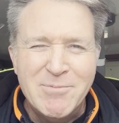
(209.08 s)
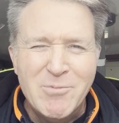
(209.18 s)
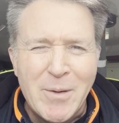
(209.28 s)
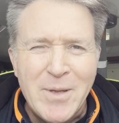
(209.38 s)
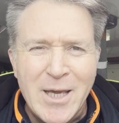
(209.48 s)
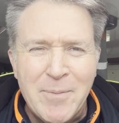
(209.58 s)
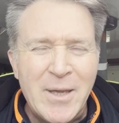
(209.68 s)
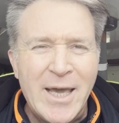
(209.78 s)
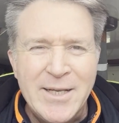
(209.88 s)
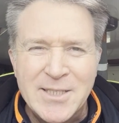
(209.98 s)
rubbing up
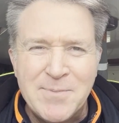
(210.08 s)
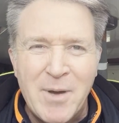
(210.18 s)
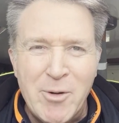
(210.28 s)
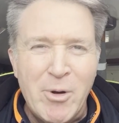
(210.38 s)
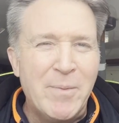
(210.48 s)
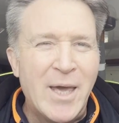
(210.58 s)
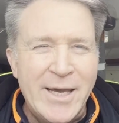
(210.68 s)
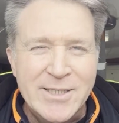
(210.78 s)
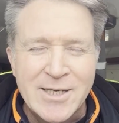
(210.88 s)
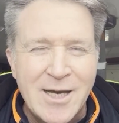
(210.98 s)
against my rib
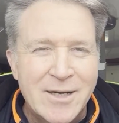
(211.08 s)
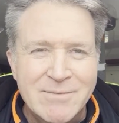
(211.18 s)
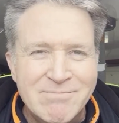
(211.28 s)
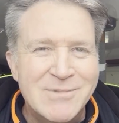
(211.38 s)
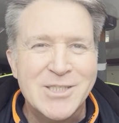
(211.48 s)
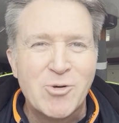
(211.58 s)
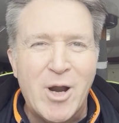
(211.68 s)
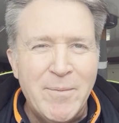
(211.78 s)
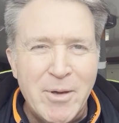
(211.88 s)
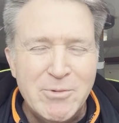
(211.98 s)
cage. I can't
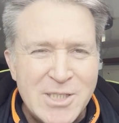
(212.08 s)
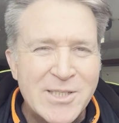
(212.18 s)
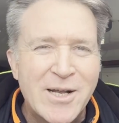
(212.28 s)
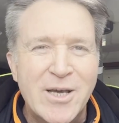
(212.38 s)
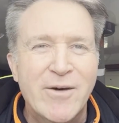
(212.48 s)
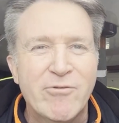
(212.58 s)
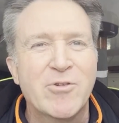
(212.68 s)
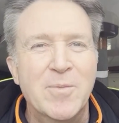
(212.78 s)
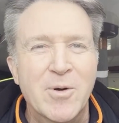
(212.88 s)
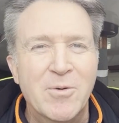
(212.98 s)
describe it. It was just
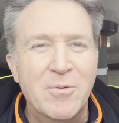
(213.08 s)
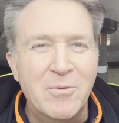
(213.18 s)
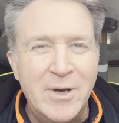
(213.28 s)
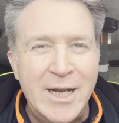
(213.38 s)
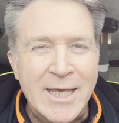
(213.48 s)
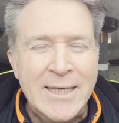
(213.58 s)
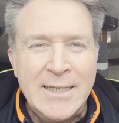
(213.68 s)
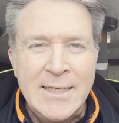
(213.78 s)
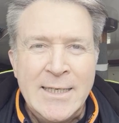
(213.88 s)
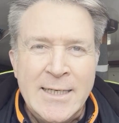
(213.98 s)
uncomfortable, really.
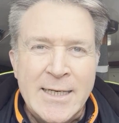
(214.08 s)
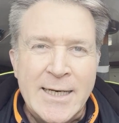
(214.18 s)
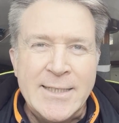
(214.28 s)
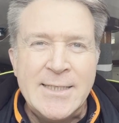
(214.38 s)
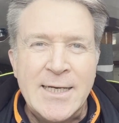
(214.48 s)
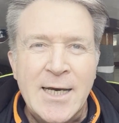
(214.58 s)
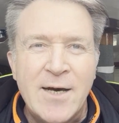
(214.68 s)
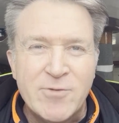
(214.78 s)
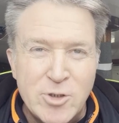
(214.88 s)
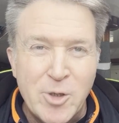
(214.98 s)
And
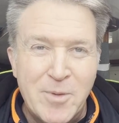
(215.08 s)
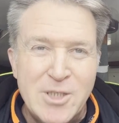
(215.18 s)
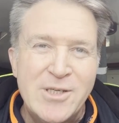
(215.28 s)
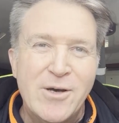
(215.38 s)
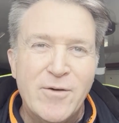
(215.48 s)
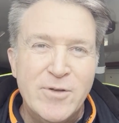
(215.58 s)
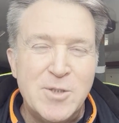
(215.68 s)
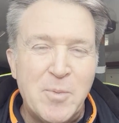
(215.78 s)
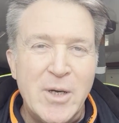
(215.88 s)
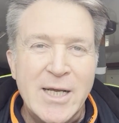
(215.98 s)
after I took my shirt off,
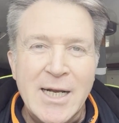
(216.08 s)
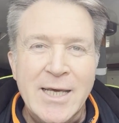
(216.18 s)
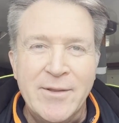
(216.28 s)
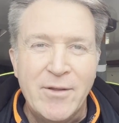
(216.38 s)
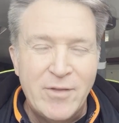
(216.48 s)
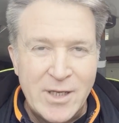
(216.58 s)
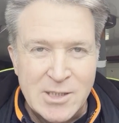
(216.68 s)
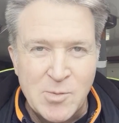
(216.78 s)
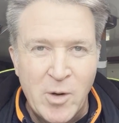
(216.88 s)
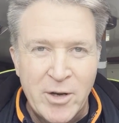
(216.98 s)
it's pretty clear that
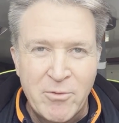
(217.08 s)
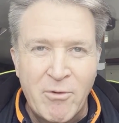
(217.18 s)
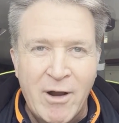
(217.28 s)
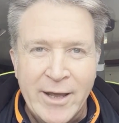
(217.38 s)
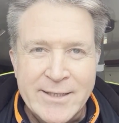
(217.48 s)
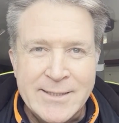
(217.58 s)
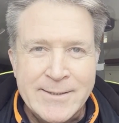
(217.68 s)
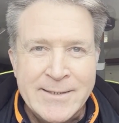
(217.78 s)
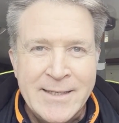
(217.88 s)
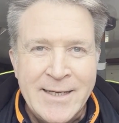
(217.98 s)
things weren't right.
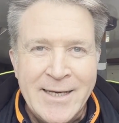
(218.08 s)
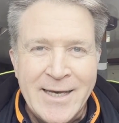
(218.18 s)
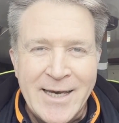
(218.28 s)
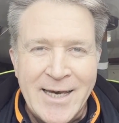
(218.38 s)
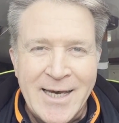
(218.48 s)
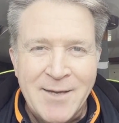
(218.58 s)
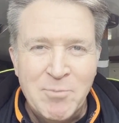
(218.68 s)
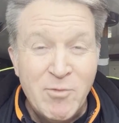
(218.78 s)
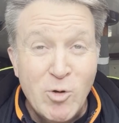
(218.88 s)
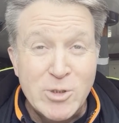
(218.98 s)

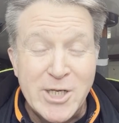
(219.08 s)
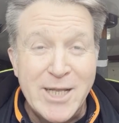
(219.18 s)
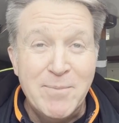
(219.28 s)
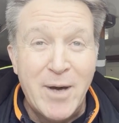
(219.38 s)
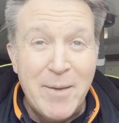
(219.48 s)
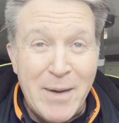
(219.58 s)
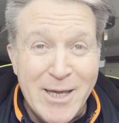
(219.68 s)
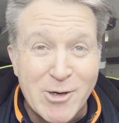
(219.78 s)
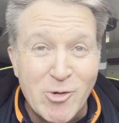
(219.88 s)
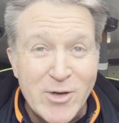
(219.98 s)
But fortunately, my
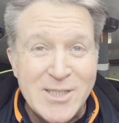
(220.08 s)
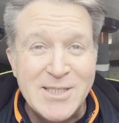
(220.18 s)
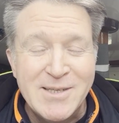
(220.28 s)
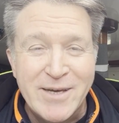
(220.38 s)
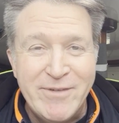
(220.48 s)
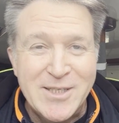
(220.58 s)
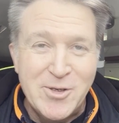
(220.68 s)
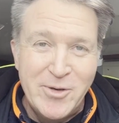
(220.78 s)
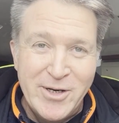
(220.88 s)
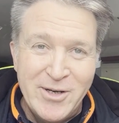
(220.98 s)
mate Chris, a
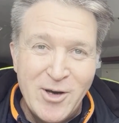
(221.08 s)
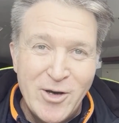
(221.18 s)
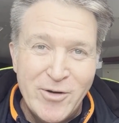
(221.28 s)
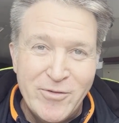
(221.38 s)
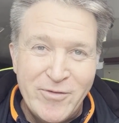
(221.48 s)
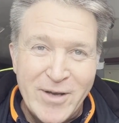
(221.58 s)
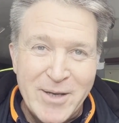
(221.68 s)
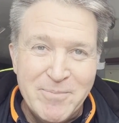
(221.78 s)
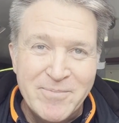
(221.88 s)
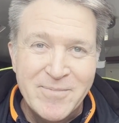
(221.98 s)
veteran of
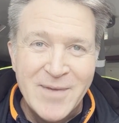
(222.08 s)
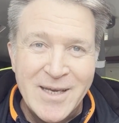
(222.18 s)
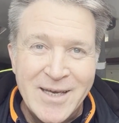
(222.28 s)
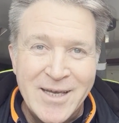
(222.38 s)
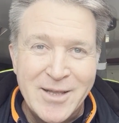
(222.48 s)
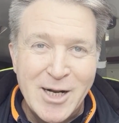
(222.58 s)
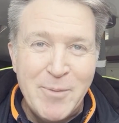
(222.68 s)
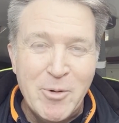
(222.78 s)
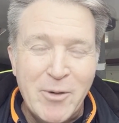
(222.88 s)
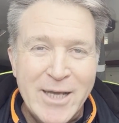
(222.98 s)
the
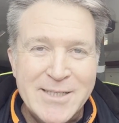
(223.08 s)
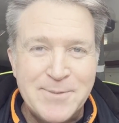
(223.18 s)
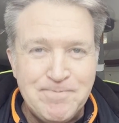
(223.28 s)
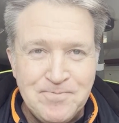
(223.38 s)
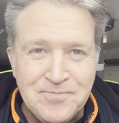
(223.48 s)
Clipper race,